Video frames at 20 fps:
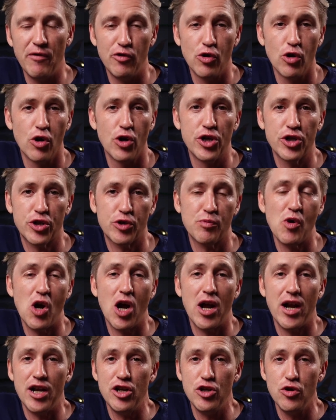If you're in a
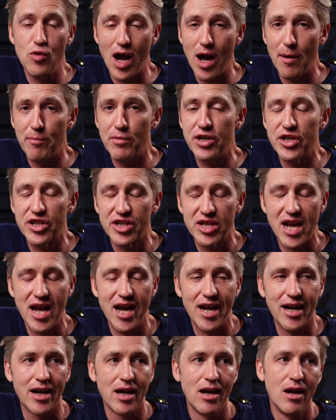spot and you happen to
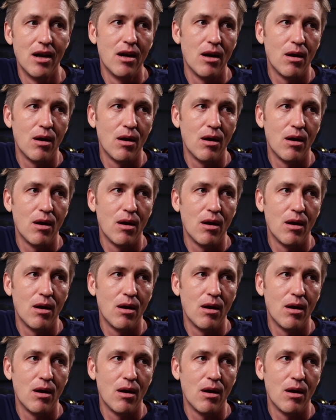snag